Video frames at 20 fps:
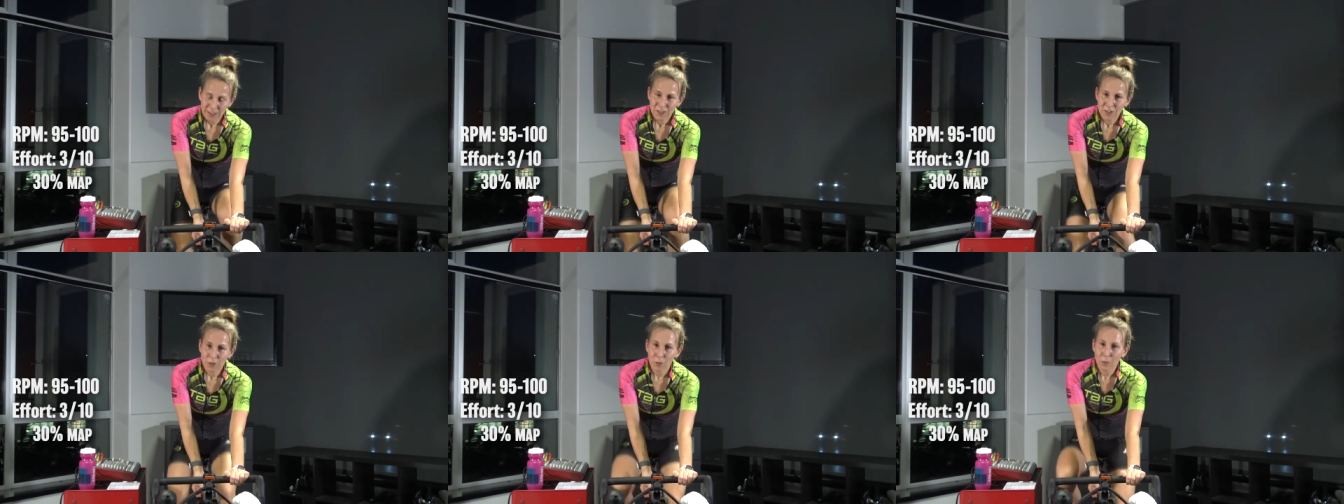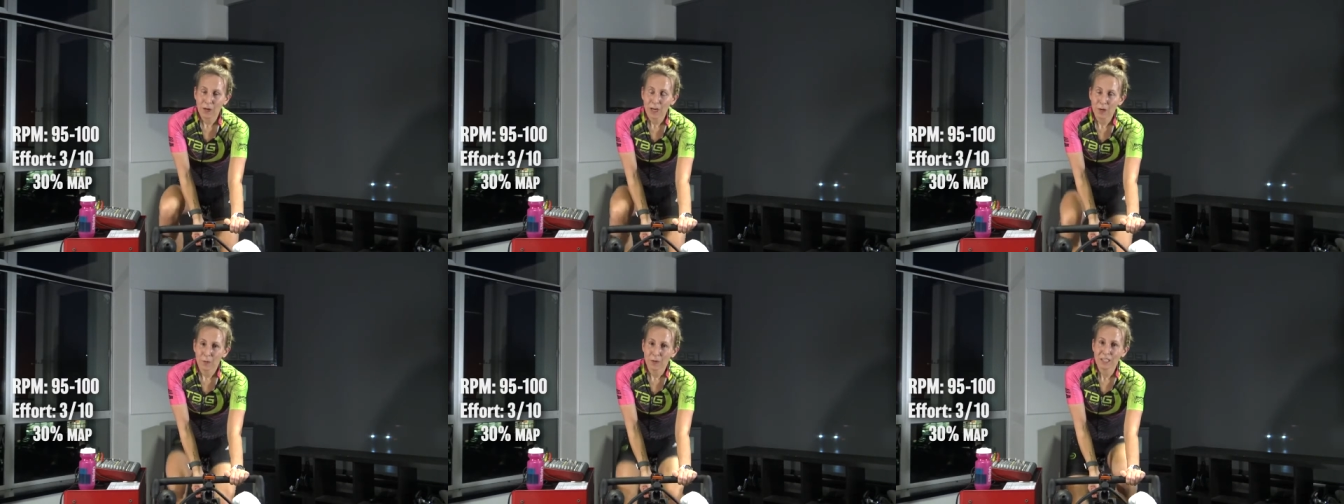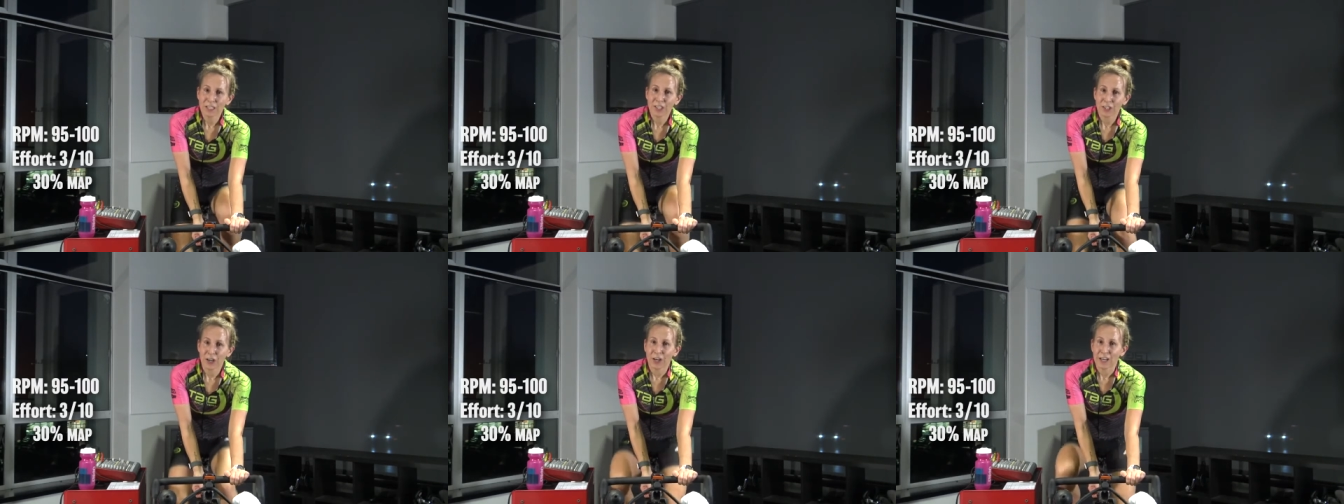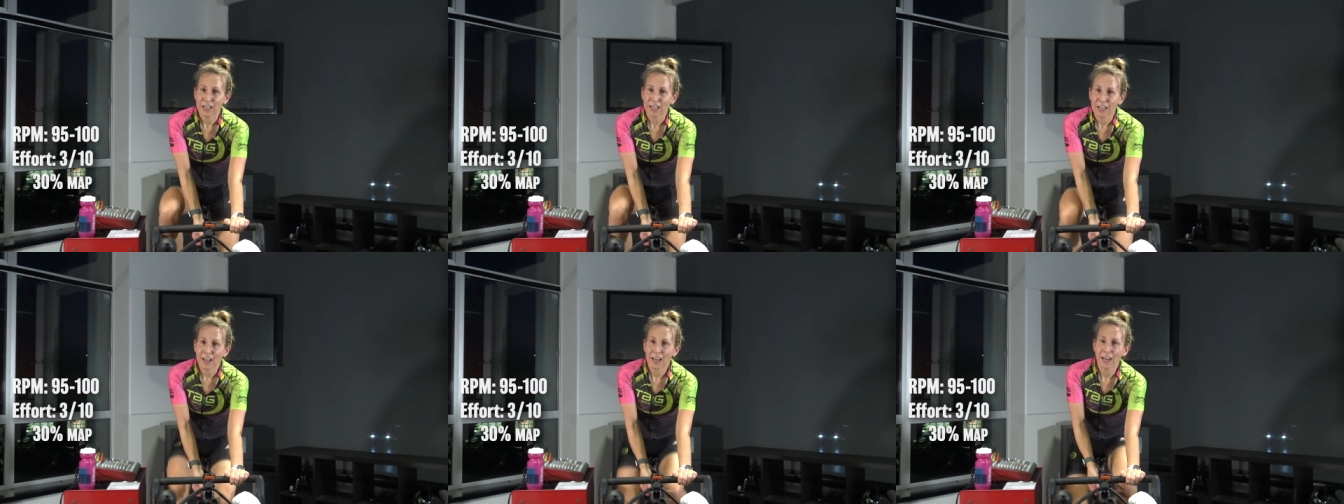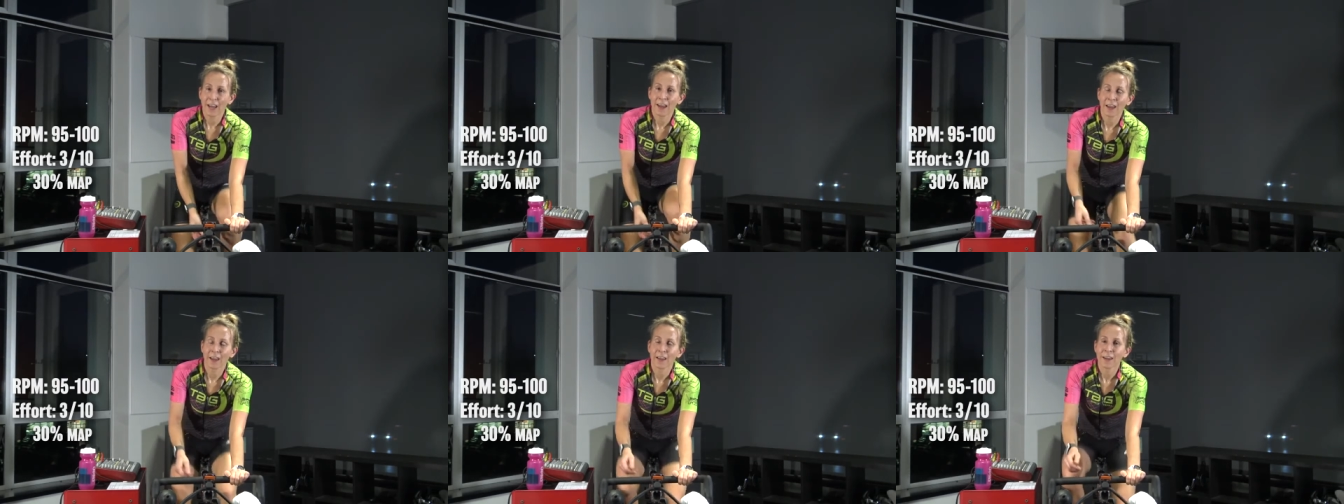So where we started,
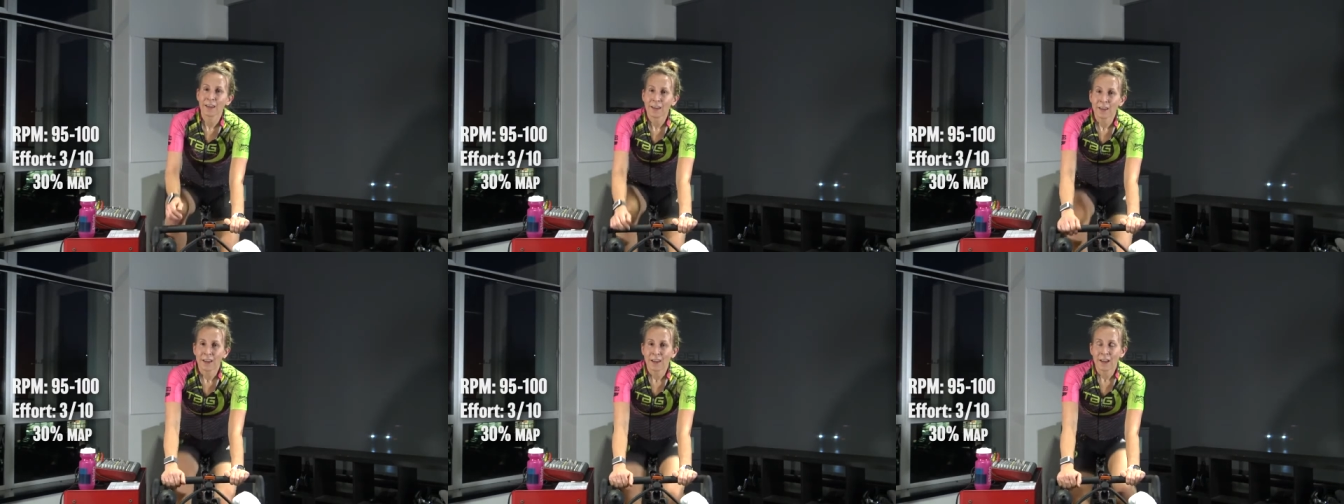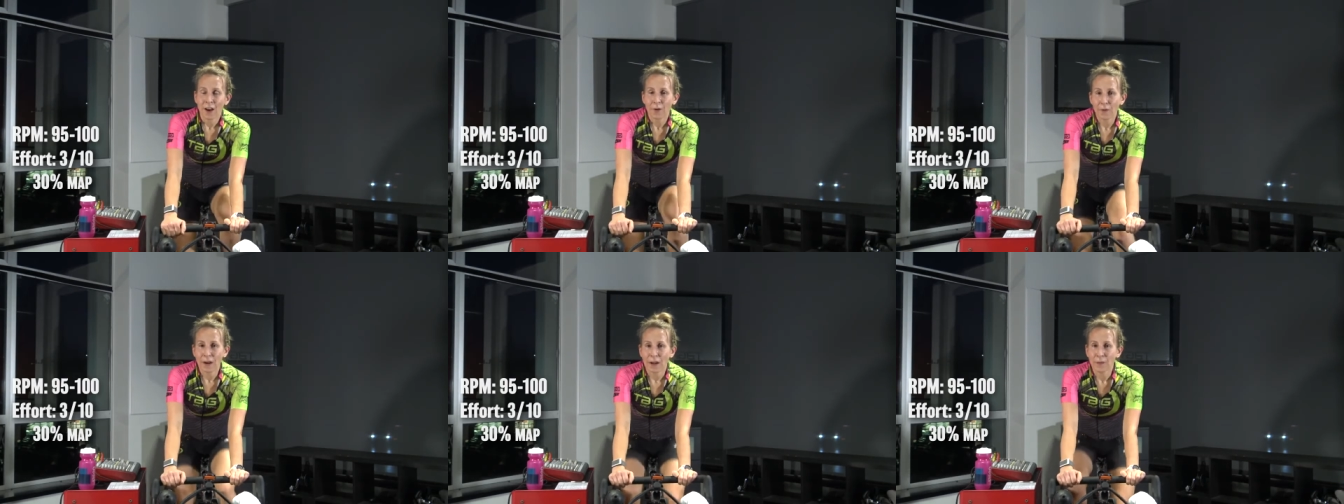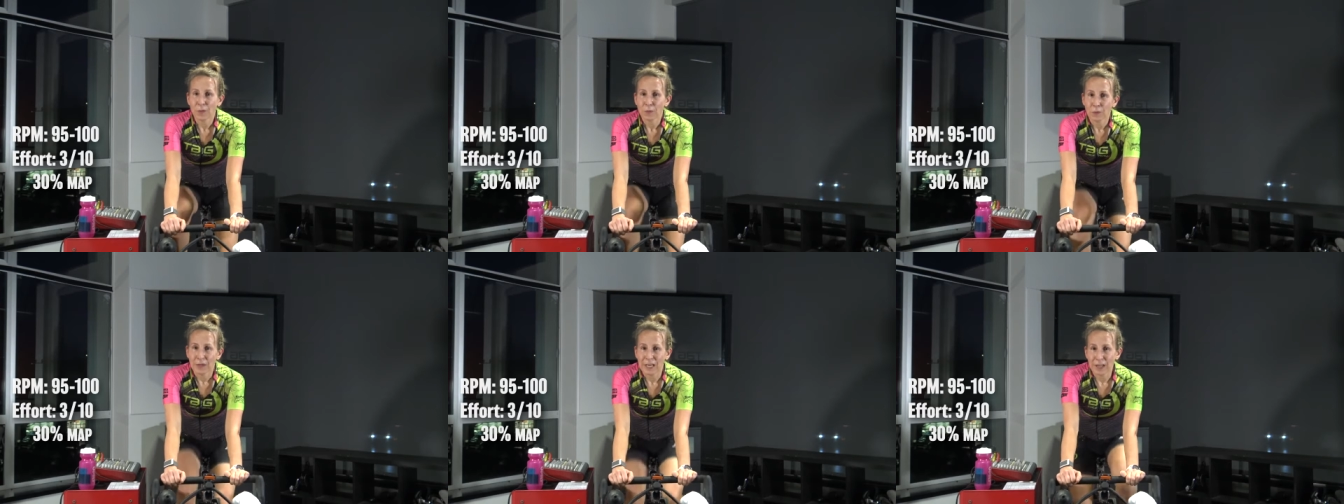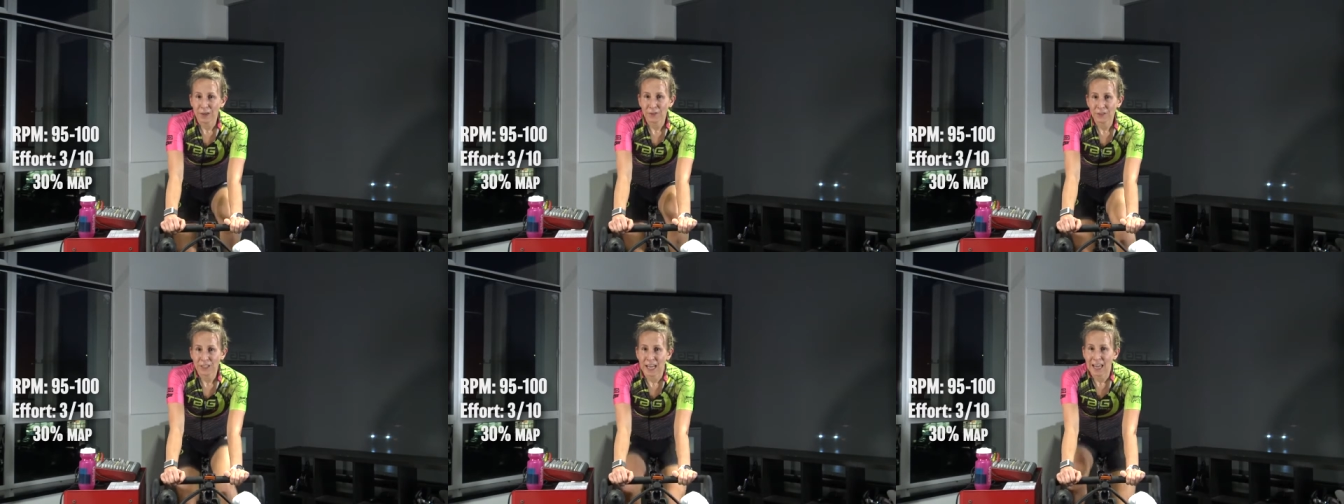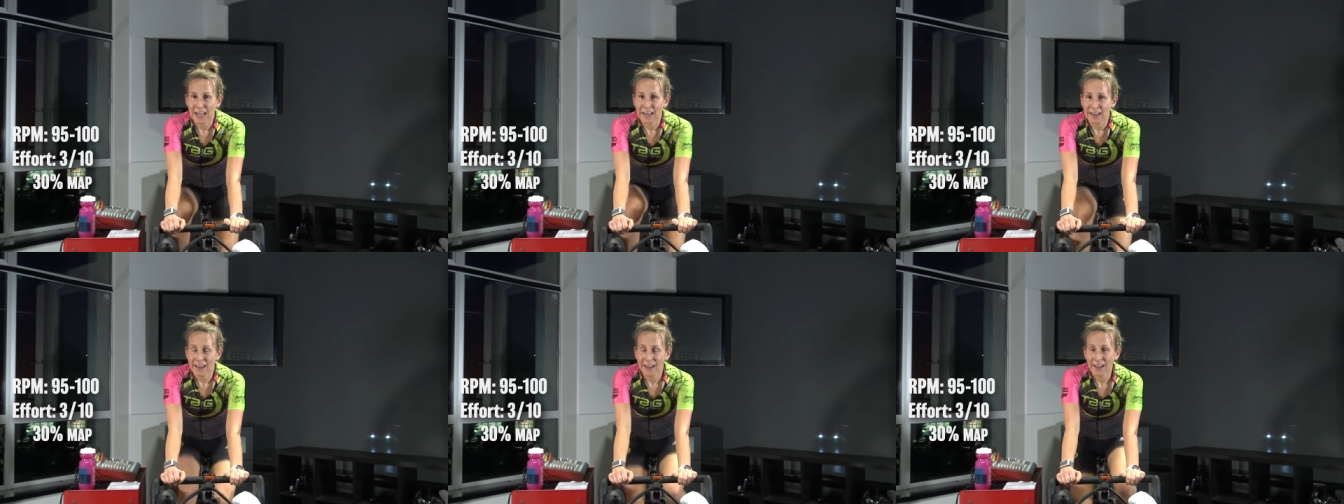around 3 out of
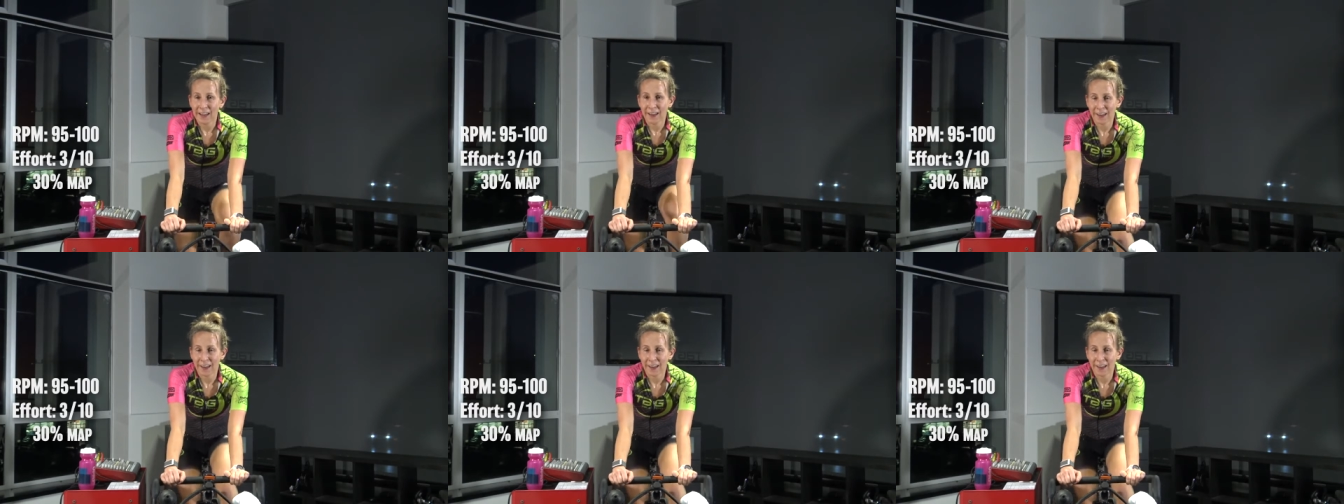10.